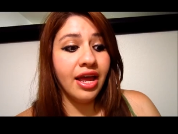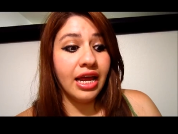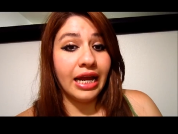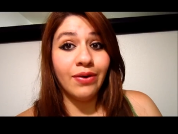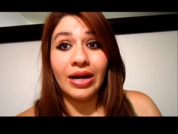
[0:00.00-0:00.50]

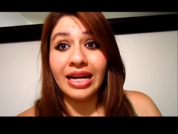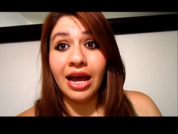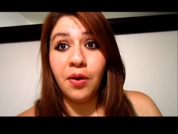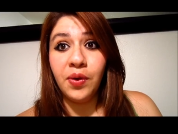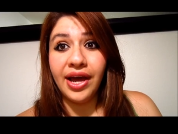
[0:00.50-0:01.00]
and right
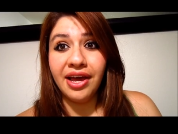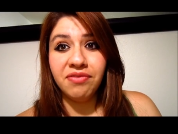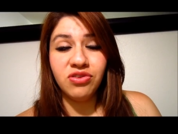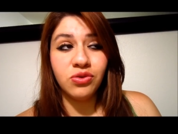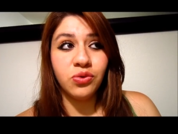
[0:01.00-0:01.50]
now I
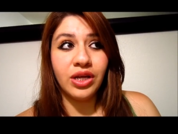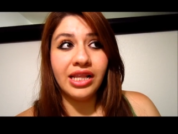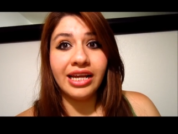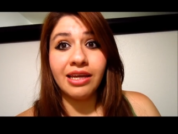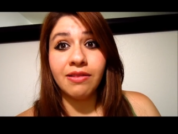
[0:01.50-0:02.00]
have to do it
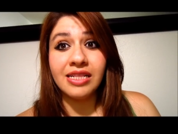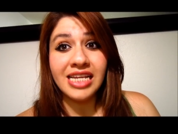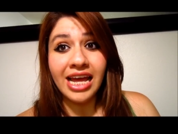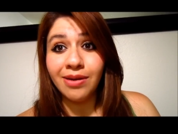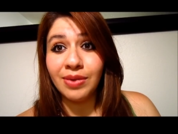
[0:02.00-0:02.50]
like in
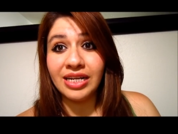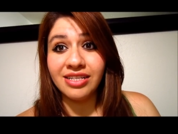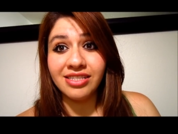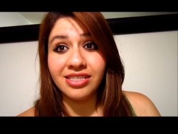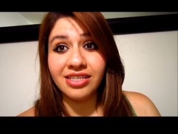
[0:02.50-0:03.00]
10 minutes,